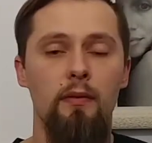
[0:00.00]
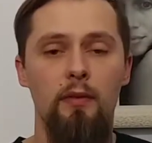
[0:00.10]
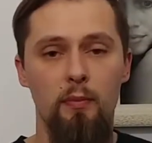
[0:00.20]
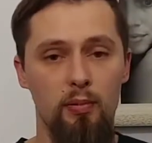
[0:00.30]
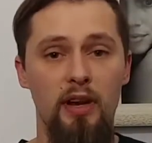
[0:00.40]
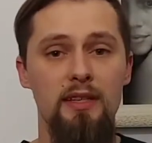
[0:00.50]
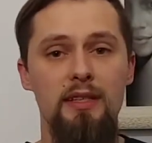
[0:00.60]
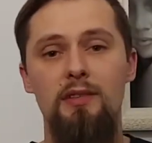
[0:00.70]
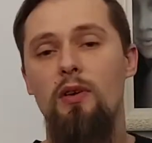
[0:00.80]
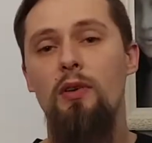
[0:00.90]
The price
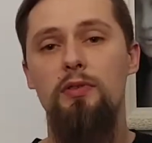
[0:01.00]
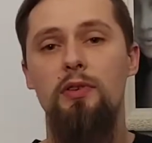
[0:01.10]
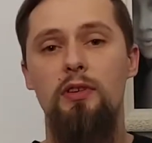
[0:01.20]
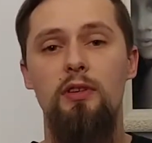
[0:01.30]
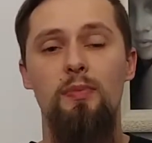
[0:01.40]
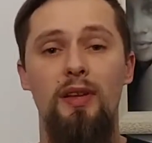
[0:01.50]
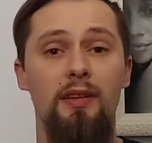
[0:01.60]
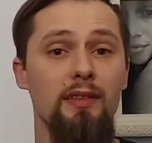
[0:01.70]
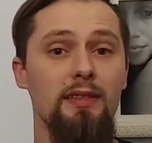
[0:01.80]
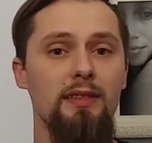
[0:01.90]
is also going to depend
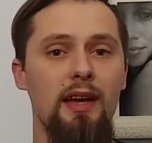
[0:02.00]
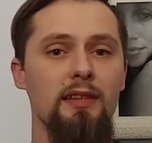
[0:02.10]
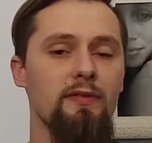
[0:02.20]
on the size